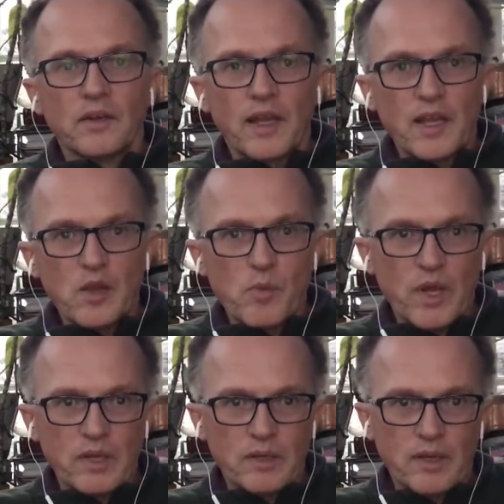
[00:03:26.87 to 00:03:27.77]
Okay,
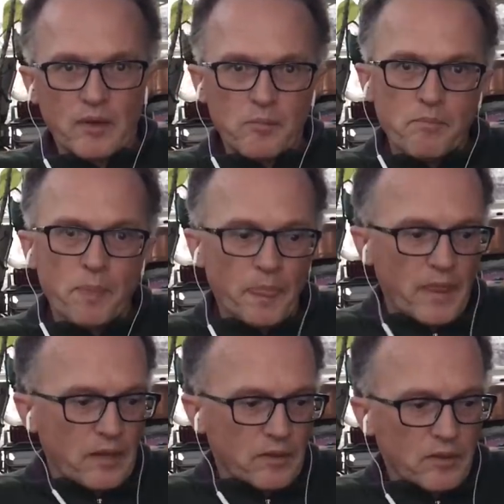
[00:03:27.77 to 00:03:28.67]
but um,
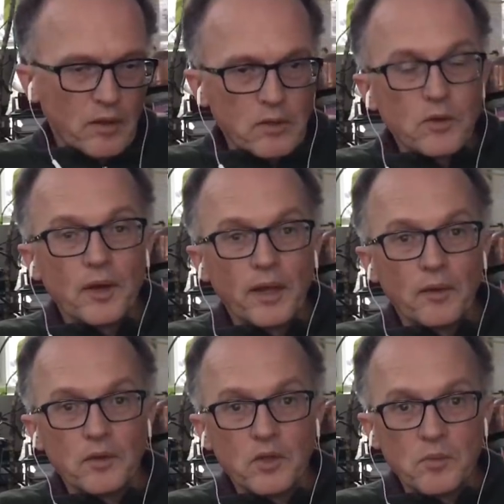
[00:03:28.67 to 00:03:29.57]
that's not turning
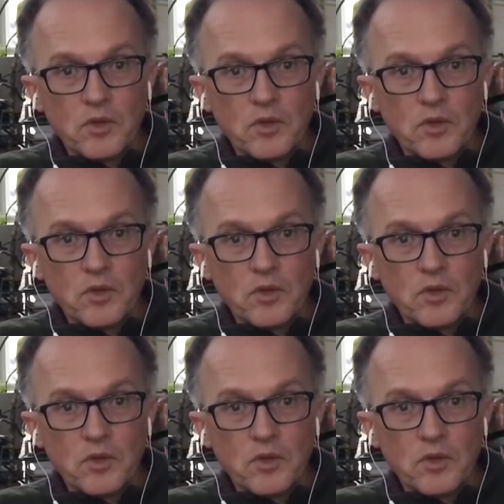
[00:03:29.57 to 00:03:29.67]
out to,